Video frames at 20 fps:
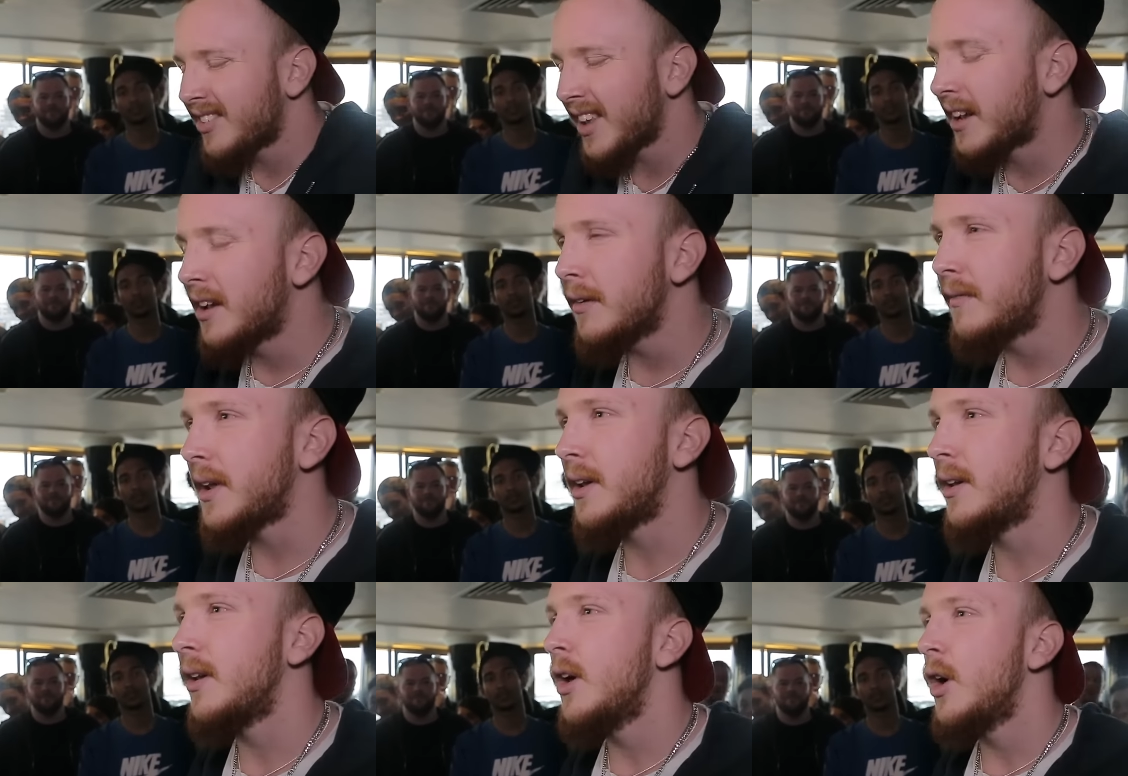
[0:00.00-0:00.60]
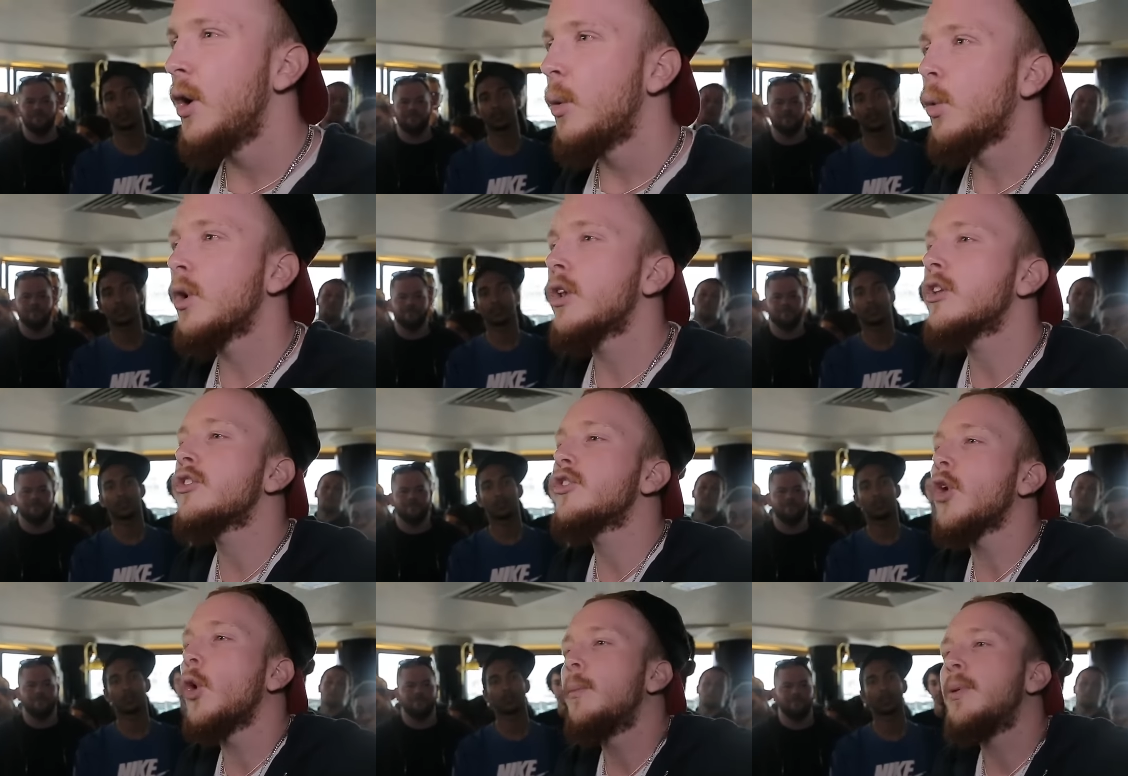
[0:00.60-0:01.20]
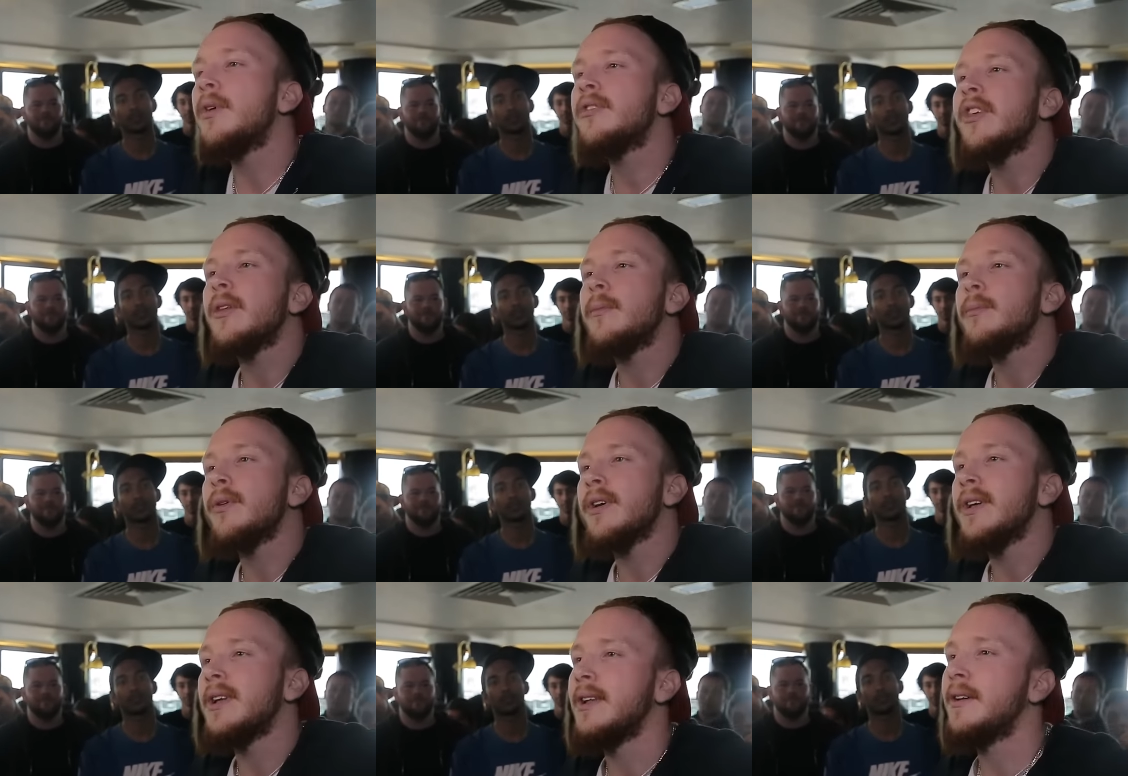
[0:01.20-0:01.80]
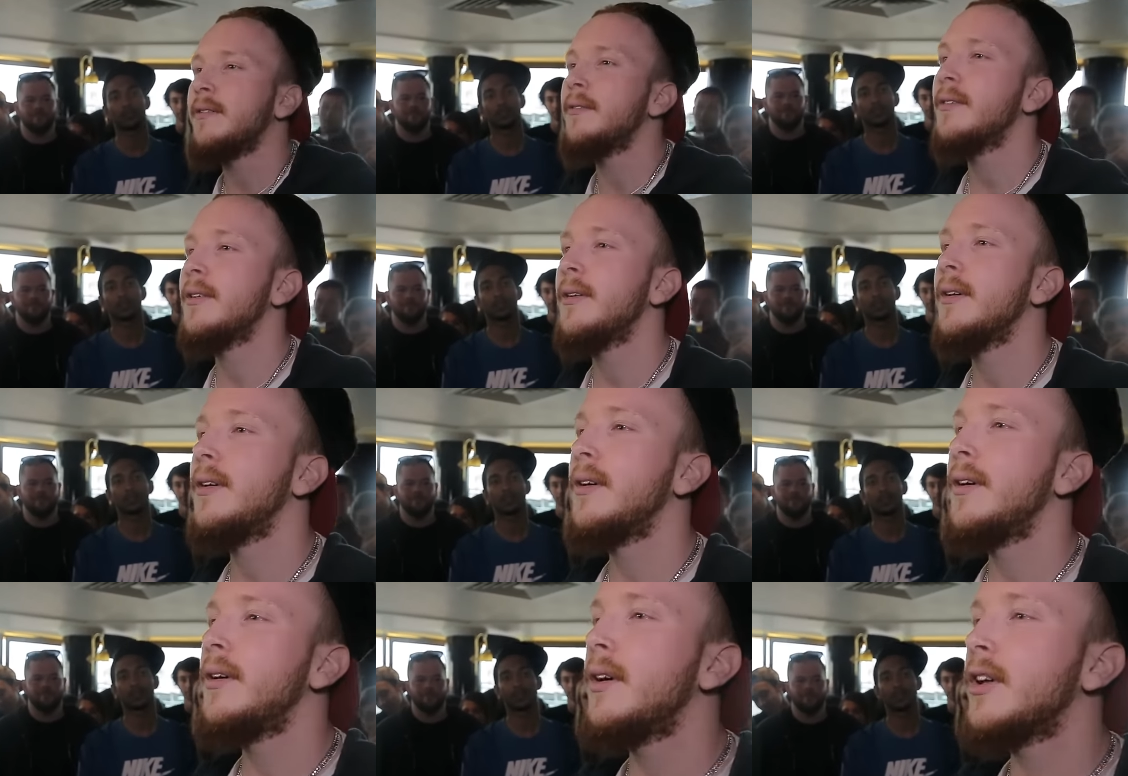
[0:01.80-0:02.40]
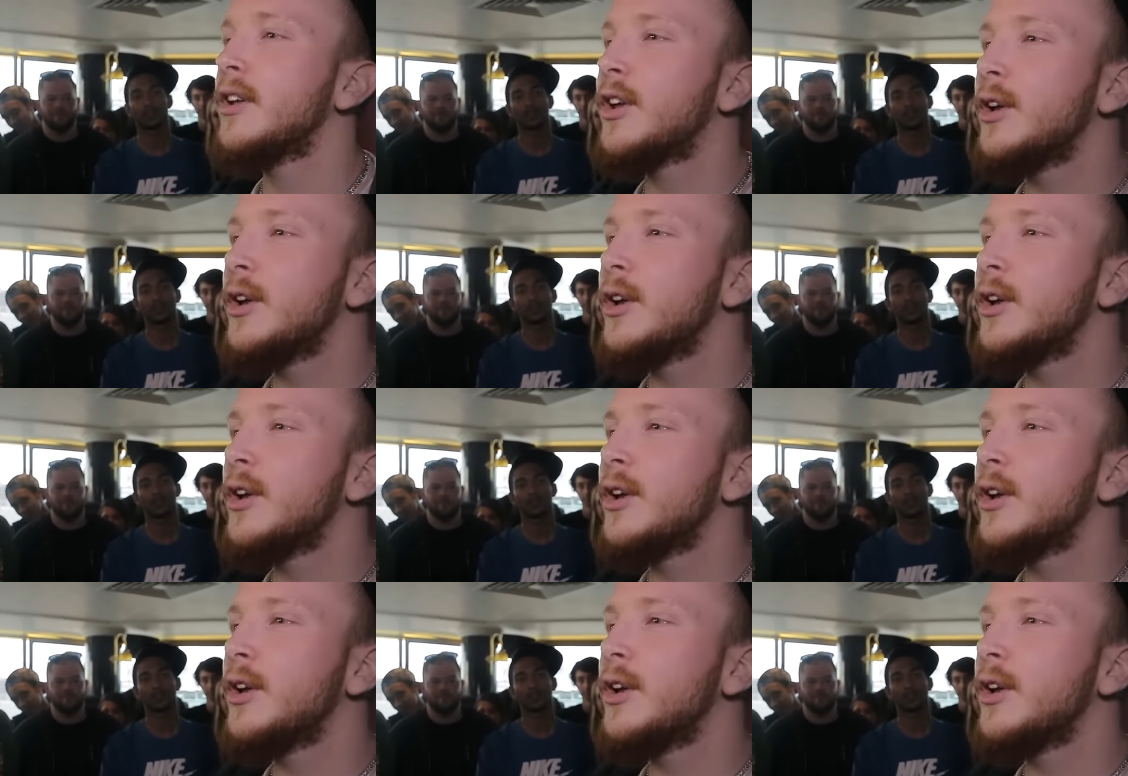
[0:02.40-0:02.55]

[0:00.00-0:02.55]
Speaker 1: sick event. One of the dopest in Britain, live.